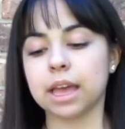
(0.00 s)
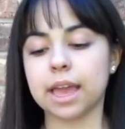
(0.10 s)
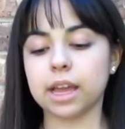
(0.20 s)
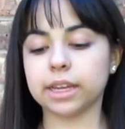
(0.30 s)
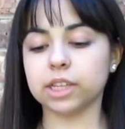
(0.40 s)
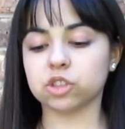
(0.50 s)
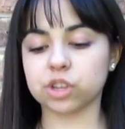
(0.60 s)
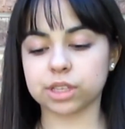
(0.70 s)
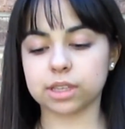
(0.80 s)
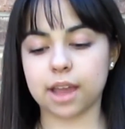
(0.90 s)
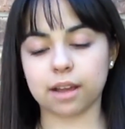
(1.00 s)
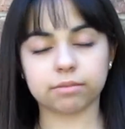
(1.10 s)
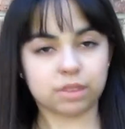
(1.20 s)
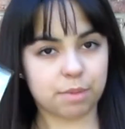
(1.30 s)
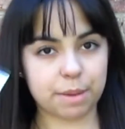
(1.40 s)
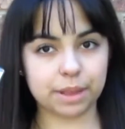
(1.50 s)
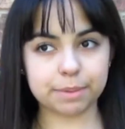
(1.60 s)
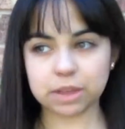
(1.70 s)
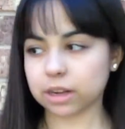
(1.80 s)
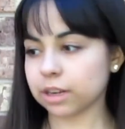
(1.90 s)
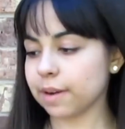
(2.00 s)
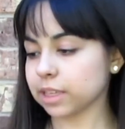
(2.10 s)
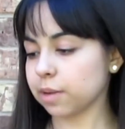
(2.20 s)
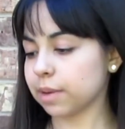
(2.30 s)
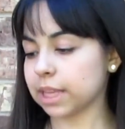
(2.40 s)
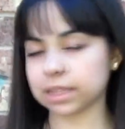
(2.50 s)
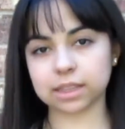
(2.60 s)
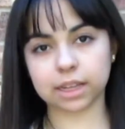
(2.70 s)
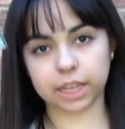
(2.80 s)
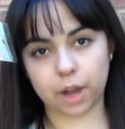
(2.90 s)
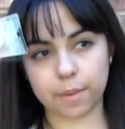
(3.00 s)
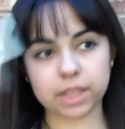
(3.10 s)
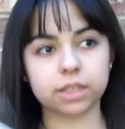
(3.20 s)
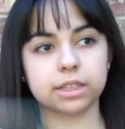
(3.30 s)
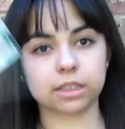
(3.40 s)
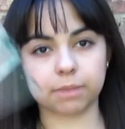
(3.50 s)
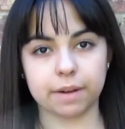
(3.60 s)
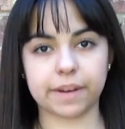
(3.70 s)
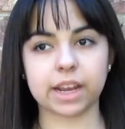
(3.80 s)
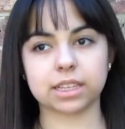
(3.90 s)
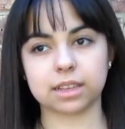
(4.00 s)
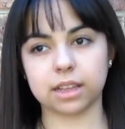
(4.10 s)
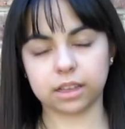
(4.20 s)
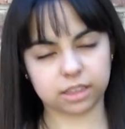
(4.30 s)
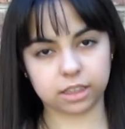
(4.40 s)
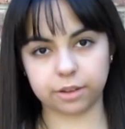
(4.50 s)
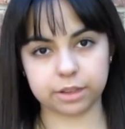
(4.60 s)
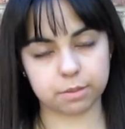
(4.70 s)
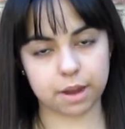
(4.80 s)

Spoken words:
And it's just, yeah, the Baby Lips Dr. Rescue one. It's the clear one, so this is perfect because I like the clear ones